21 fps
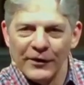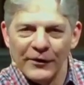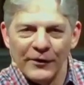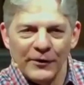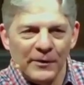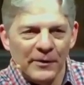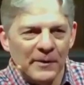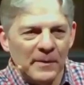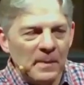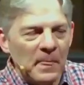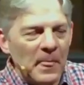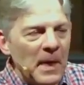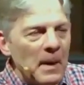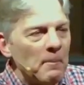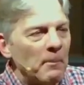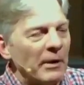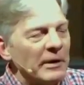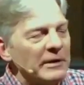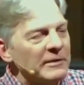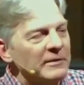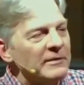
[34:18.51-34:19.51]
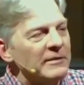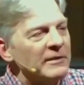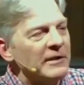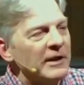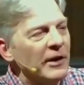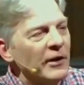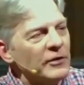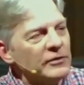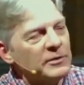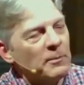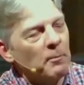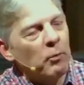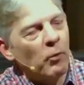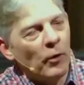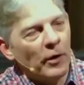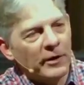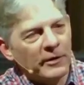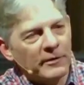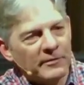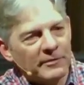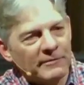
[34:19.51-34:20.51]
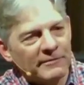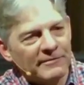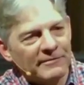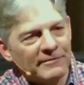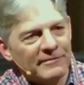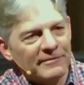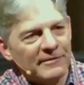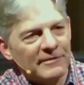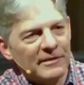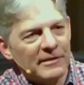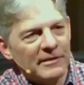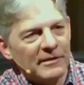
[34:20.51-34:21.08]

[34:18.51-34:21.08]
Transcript: you know. But here's the point